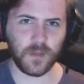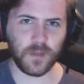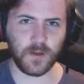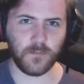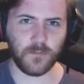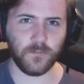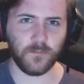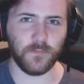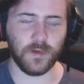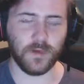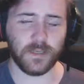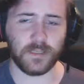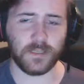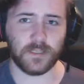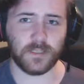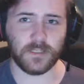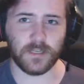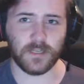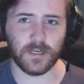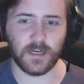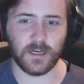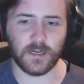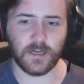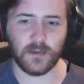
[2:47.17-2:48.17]
but
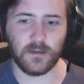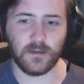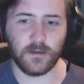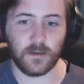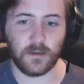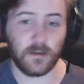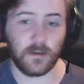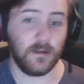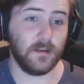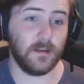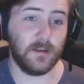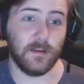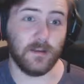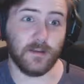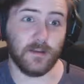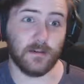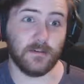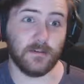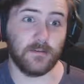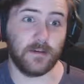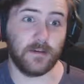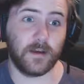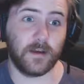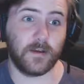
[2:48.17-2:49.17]
yeah,
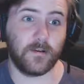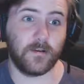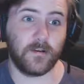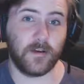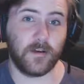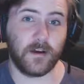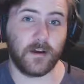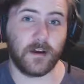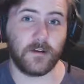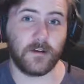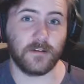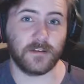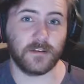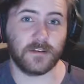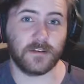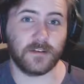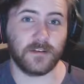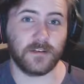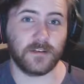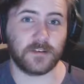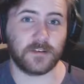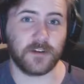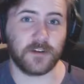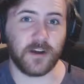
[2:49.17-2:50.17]
I don't know how else to
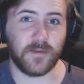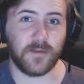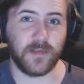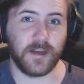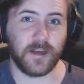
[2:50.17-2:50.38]
describe that.